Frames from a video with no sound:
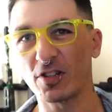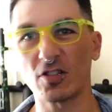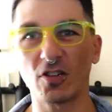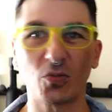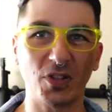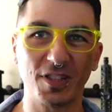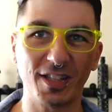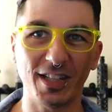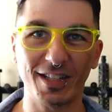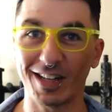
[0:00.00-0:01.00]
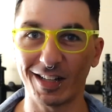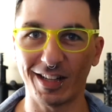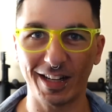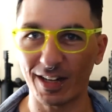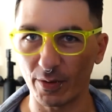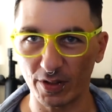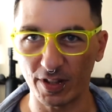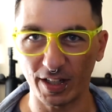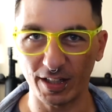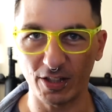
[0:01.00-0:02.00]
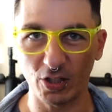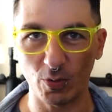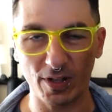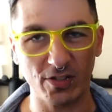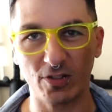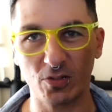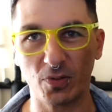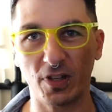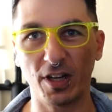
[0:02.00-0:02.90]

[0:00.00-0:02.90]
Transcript: starts with a T, kind of like everything in the US starts with an